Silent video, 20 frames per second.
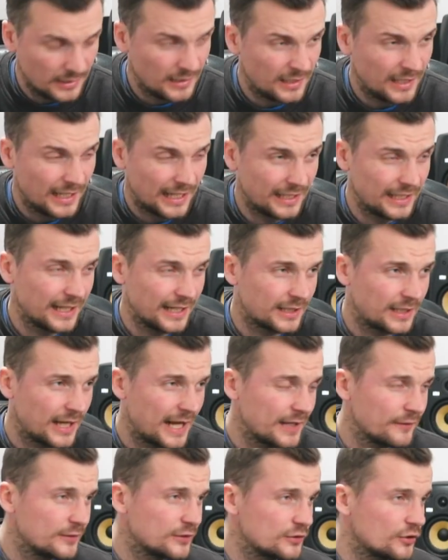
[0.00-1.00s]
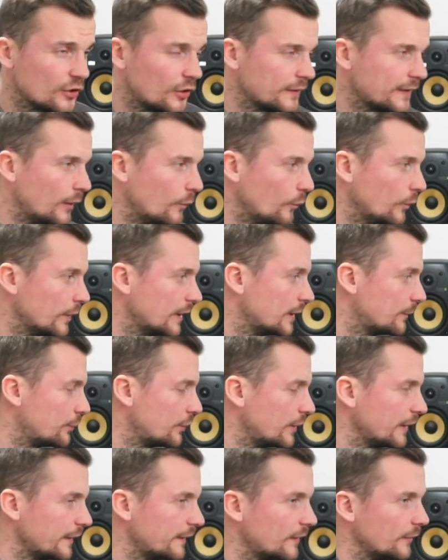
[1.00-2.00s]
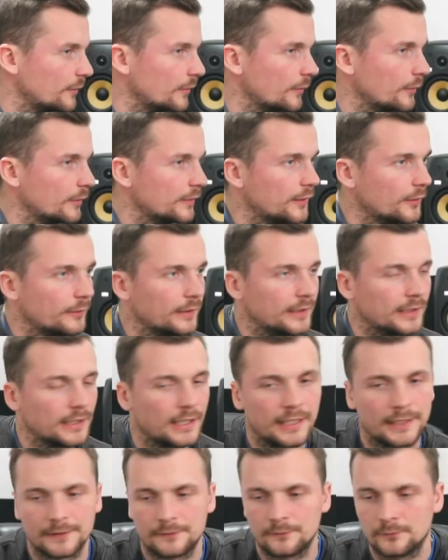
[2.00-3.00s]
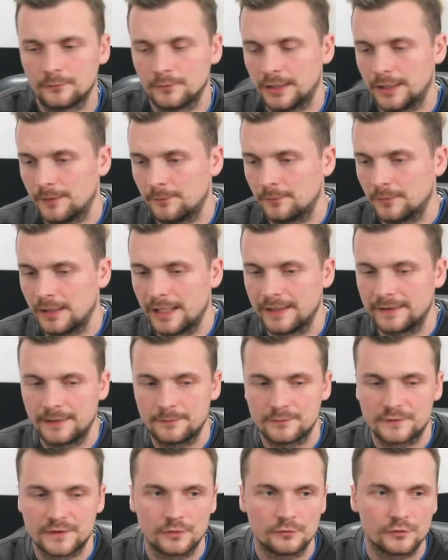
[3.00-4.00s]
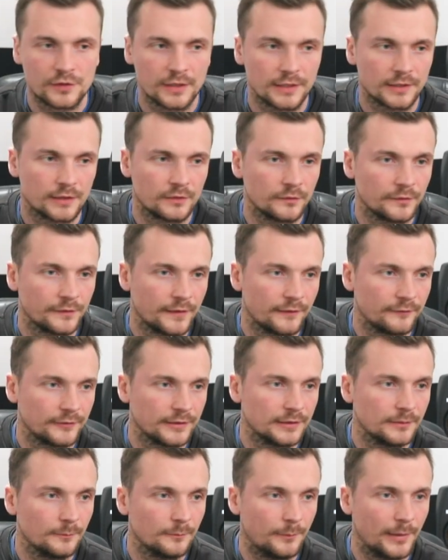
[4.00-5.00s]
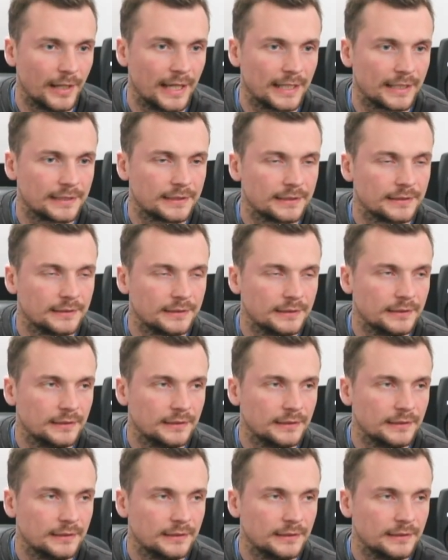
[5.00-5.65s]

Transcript: I kind of enjoyed that weird press that we were doing, like letting them two shit cunts have it at back.